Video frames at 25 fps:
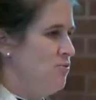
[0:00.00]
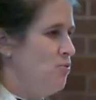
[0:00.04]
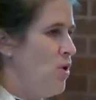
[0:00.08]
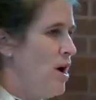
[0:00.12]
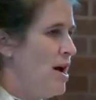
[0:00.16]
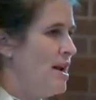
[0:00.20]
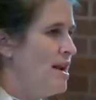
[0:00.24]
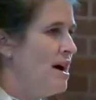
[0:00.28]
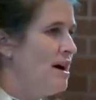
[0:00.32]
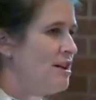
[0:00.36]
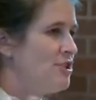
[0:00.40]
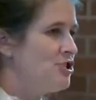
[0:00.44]

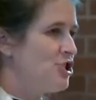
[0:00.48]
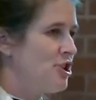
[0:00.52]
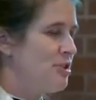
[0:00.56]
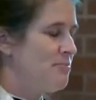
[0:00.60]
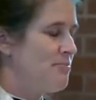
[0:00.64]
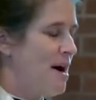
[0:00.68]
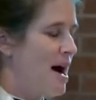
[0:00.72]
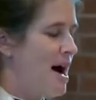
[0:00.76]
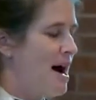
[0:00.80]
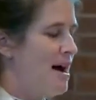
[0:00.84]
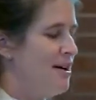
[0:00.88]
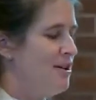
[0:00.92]

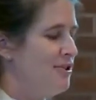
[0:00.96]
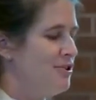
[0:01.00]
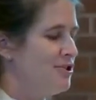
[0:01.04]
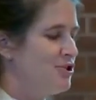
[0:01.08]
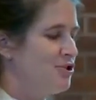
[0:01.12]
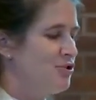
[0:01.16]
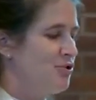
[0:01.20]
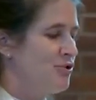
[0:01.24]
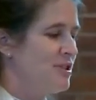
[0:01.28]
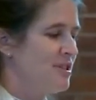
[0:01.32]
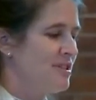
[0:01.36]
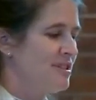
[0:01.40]
100
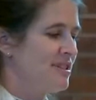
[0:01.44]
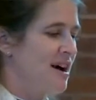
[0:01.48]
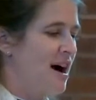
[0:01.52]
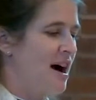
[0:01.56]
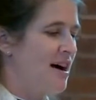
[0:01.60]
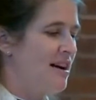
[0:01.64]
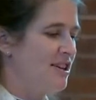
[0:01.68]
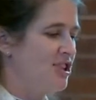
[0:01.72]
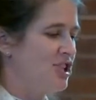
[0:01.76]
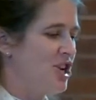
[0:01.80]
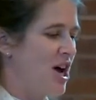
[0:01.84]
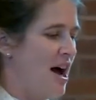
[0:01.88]
miles through the
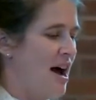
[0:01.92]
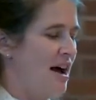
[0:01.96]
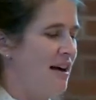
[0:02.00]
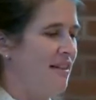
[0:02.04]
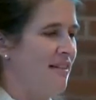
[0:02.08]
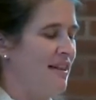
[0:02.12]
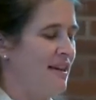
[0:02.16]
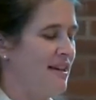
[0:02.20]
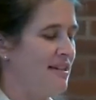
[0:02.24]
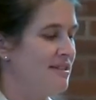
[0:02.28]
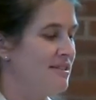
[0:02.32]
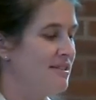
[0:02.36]
Scottish
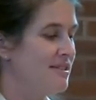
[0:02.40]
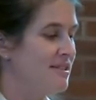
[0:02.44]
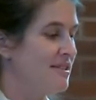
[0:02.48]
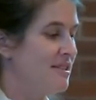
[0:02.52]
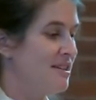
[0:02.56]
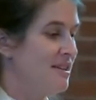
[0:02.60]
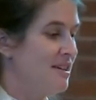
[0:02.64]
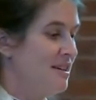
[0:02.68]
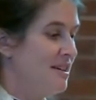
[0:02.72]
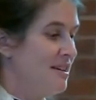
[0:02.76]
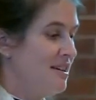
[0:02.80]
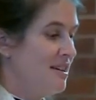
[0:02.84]

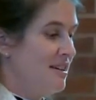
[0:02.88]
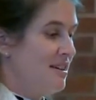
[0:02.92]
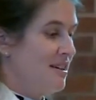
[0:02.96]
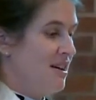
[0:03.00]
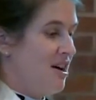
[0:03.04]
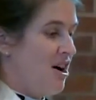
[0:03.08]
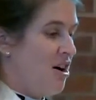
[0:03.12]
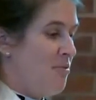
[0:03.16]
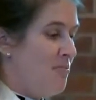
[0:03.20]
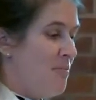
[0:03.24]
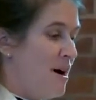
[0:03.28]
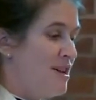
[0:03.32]
Highlands,
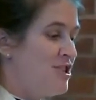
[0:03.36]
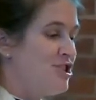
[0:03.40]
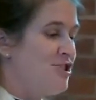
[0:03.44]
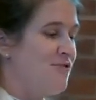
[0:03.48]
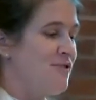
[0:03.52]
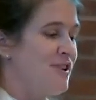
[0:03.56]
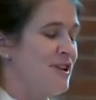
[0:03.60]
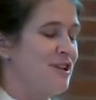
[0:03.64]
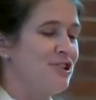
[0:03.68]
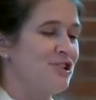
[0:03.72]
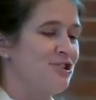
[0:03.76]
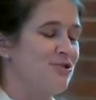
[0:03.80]
much
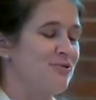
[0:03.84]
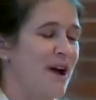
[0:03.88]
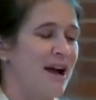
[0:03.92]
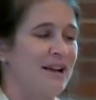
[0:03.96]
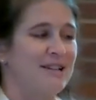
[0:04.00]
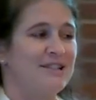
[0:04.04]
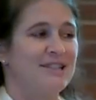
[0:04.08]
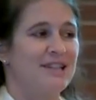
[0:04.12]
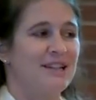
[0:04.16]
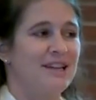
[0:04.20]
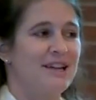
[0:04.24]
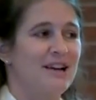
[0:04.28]
of it
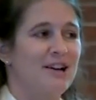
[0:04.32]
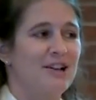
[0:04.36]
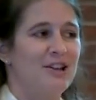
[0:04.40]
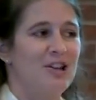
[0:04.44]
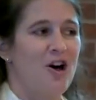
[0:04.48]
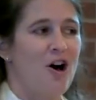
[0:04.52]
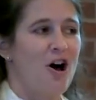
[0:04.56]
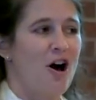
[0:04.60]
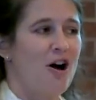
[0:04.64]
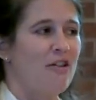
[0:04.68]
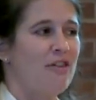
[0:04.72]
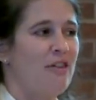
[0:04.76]
directly
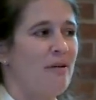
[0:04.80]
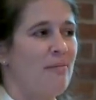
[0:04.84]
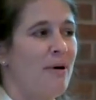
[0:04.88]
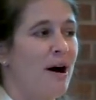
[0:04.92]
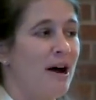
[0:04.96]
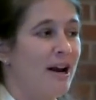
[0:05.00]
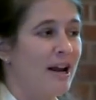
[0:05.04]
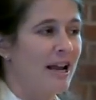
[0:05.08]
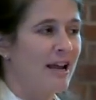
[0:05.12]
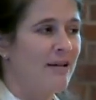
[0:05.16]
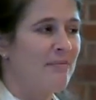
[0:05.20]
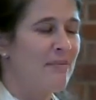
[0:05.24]
along the
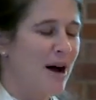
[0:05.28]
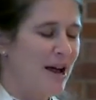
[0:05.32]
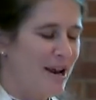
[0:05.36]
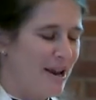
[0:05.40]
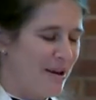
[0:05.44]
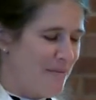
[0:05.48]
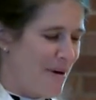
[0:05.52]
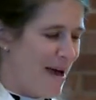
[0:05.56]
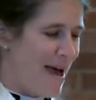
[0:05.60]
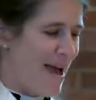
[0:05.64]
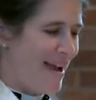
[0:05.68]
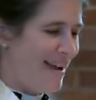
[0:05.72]

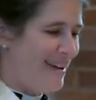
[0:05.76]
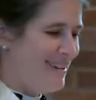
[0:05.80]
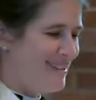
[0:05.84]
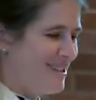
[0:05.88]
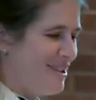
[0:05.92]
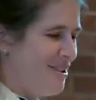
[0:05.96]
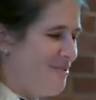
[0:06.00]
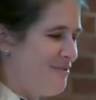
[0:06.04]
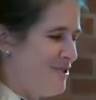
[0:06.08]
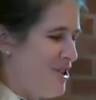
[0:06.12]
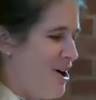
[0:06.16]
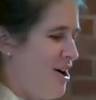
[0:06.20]
bonny
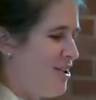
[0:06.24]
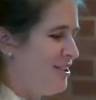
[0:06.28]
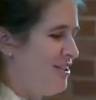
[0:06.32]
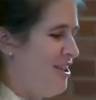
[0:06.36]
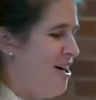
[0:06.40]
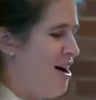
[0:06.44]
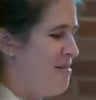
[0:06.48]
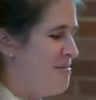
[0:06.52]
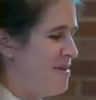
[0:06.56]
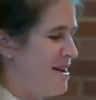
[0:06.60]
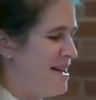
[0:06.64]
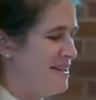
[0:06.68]
banks of Loch
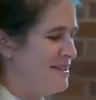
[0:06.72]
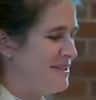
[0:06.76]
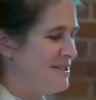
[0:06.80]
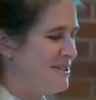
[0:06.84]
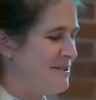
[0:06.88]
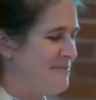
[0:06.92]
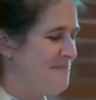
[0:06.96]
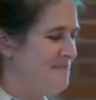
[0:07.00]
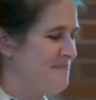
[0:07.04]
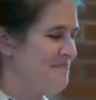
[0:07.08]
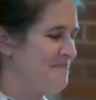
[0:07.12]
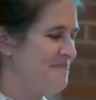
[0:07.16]
Lomond.
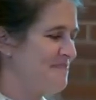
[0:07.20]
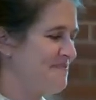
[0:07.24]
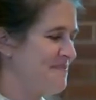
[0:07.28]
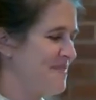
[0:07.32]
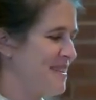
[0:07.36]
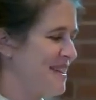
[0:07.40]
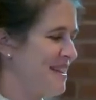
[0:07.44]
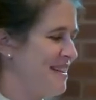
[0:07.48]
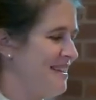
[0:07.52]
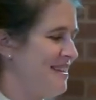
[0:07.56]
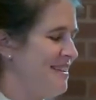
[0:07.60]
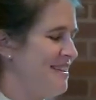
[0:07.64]

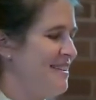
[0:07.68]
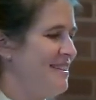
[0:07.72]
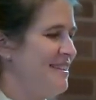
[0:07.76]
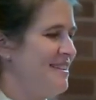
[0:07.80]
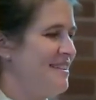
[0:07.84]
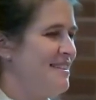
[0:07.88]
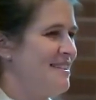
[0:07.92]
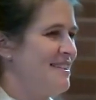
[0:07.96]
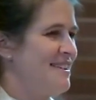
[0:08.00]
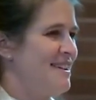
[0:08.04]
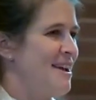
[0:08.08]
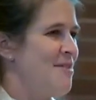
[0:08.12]

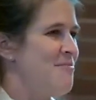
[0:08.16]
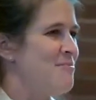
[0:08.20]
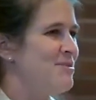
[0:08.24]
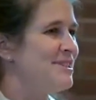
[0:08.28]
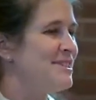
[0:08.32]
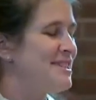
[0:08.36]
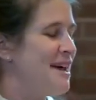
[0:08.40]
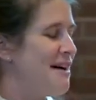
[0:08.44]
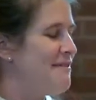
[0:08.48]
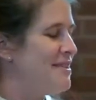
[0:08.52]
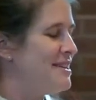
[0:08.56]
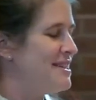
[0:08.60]
It
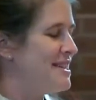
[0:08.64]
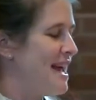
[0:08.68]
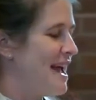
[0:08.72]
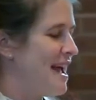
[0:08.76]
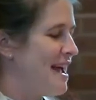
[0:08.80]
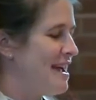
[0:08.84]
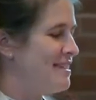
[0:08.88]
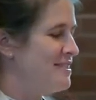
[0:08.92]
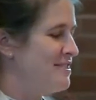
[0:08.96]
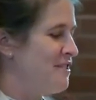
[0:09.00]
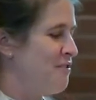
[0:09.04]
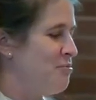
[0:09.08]
was 7
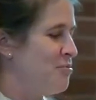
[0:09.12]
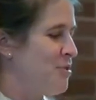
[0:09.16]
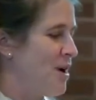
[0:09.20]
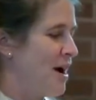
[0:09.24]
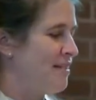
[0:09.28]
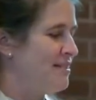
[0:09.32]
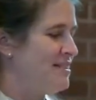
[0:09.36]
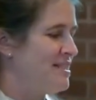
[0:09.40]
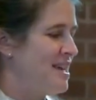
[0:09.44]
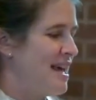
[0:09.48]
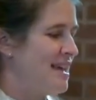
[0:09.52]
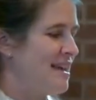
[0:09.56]
days of
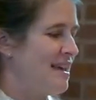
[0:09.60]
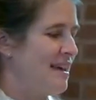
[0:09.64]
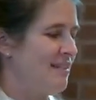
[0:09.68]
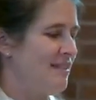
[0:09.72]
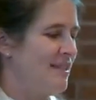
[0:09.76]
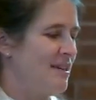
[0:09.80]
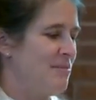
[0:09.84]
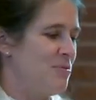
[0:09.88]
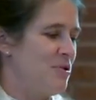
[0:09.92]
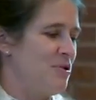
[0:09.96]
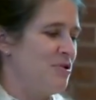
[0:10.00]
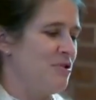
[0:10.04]

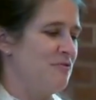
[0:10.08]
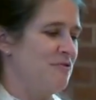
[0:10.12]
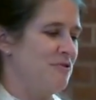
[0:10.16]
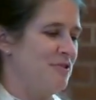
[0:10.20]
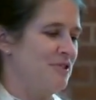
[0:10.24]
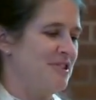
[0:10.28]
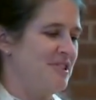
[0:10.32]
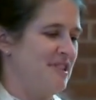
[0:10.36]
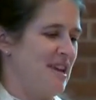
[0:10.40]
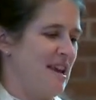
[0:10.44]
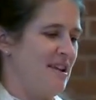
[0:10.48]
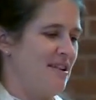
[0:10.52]
breathtakingly
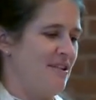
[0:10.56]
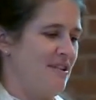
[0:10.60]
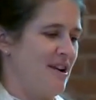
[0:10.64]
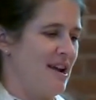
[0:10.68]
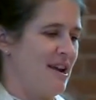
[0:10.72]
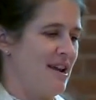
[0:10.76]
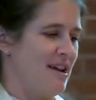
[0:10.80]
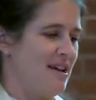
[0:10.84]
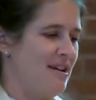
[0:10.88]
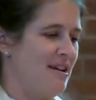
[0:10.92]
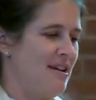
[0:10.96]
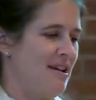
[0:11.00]
beautiful
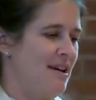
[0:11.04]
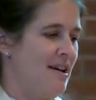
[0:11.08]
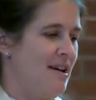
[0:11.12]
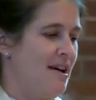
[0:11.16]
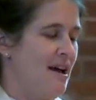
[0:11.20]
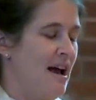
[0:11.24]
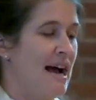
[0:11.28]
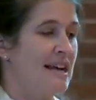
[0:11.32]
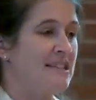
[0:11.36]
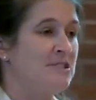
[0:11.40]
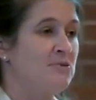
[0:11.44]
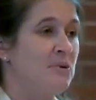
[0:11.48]
scenery
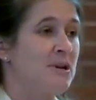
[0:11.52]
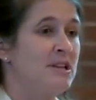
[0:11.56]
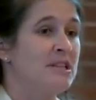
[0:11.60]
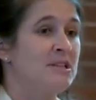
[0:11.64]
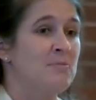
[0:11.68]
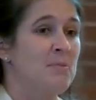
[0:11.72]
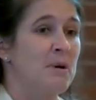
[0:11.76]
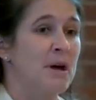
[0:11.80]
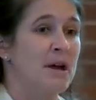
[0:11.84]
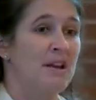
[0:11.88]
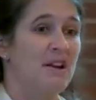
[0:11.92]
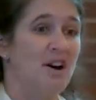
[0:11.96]
as we
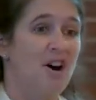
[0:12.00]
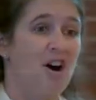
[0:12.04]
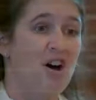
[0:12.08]
spent